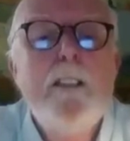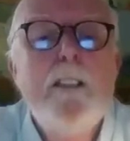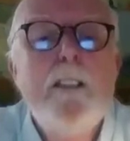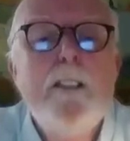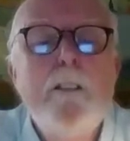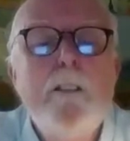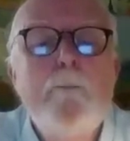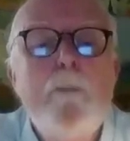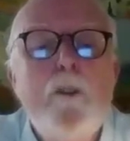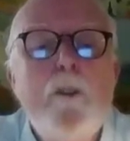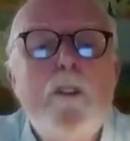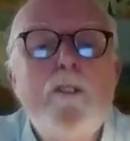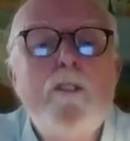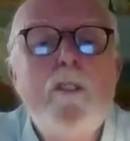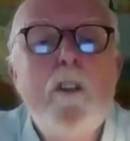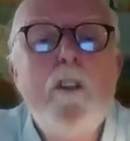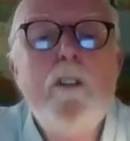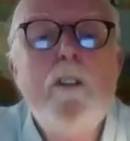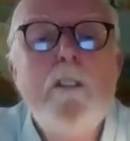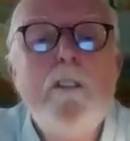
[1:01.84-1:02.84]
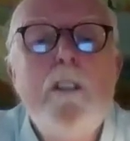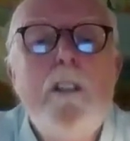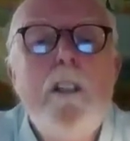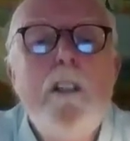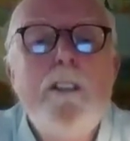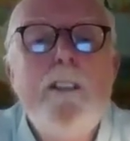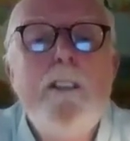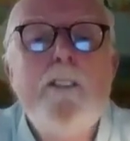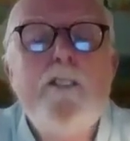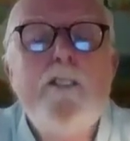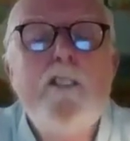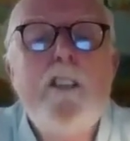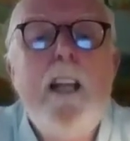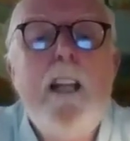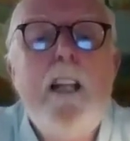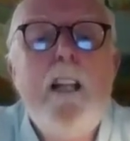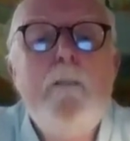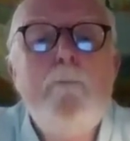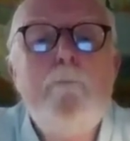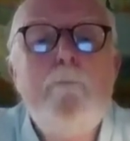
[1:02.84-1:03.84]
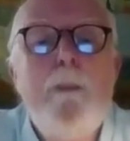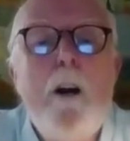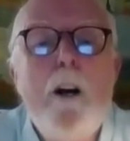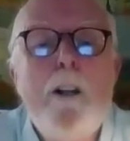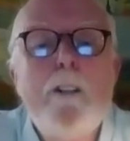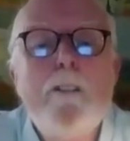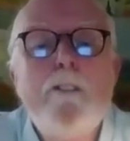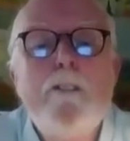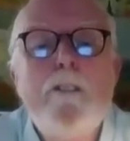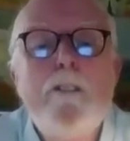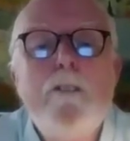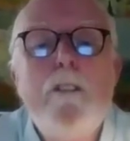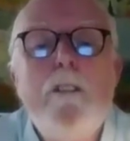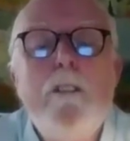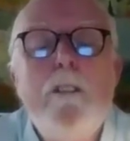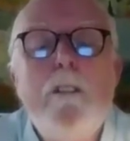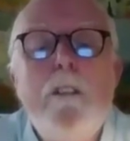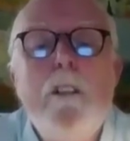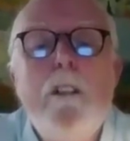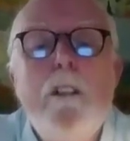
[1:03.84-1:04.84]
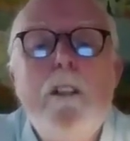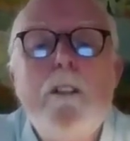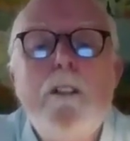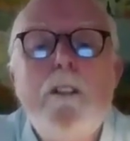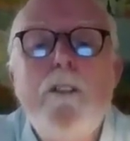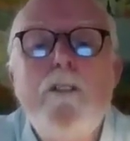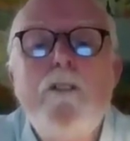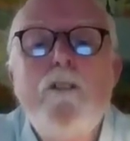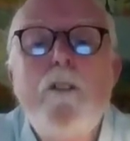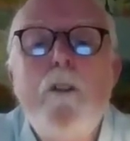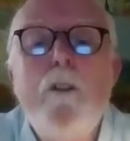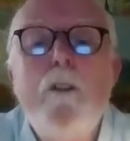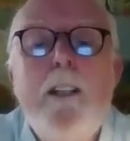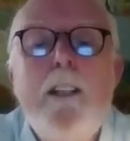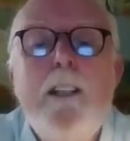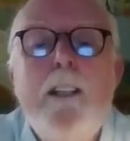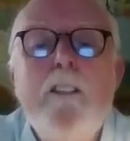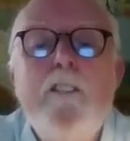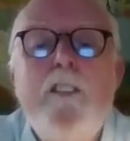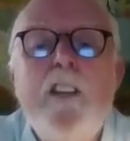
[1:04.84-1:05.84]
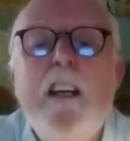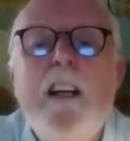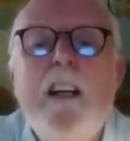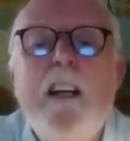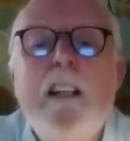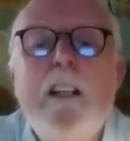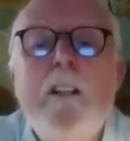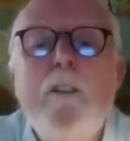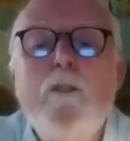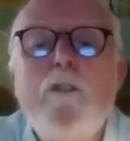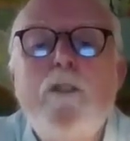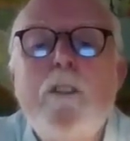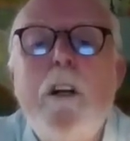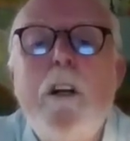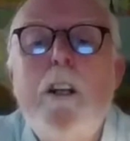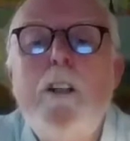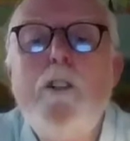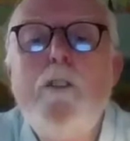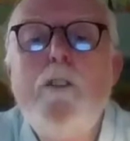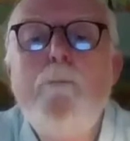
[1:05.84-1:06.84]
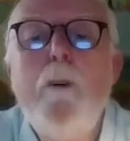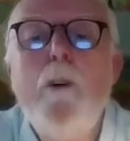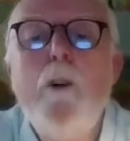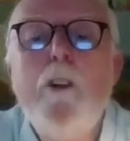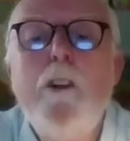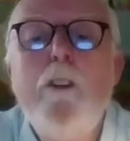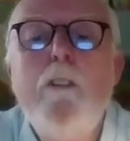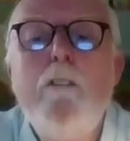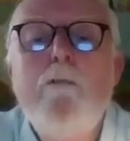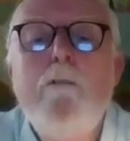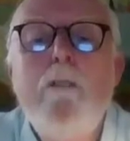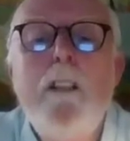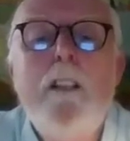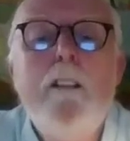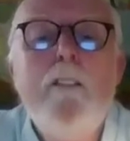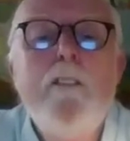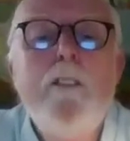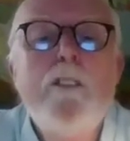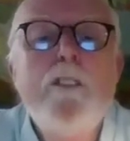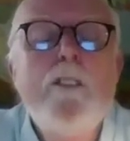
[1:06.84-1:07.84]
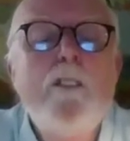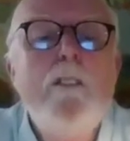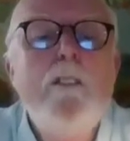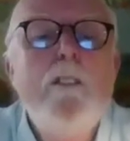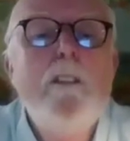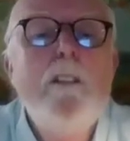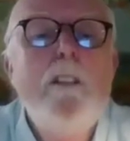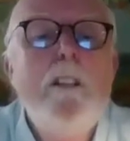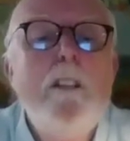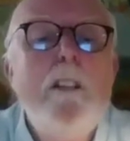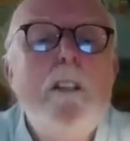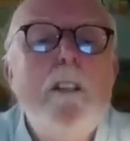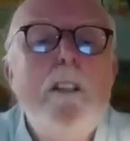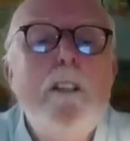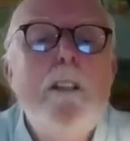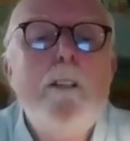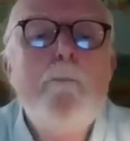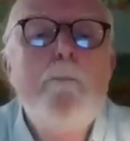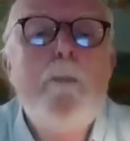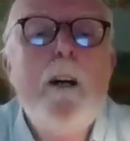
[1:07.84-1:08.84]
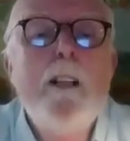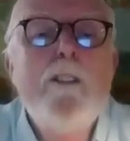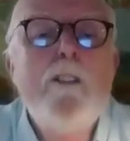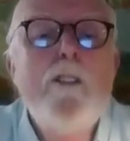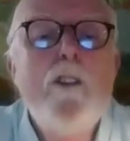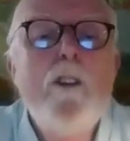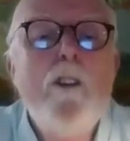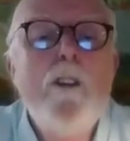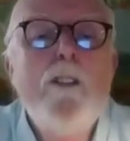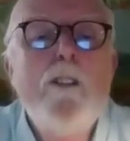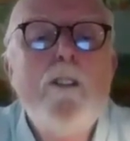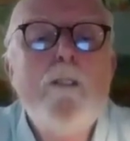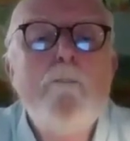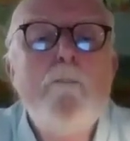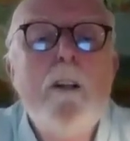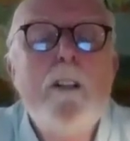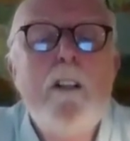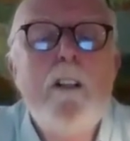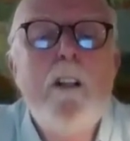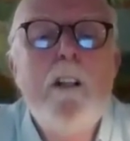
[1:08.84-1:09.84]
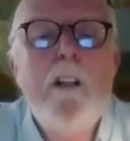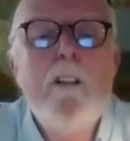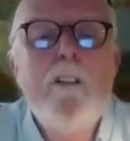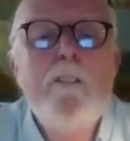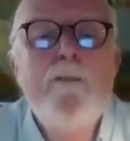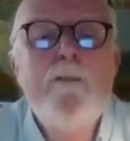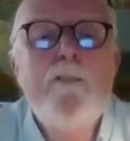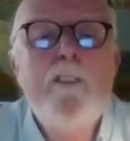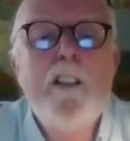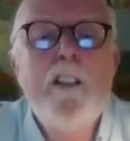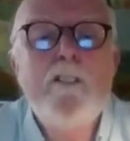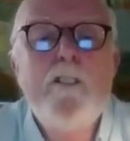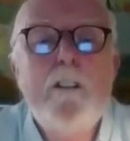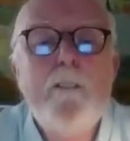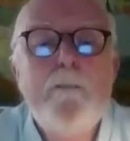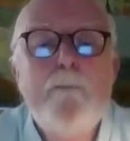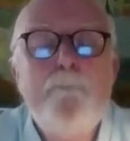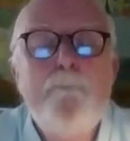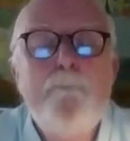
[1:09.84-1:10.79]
The book is called The Steel Bonnets, the story of the Anglo-Scottish border reivers by George MacDonald Fraser.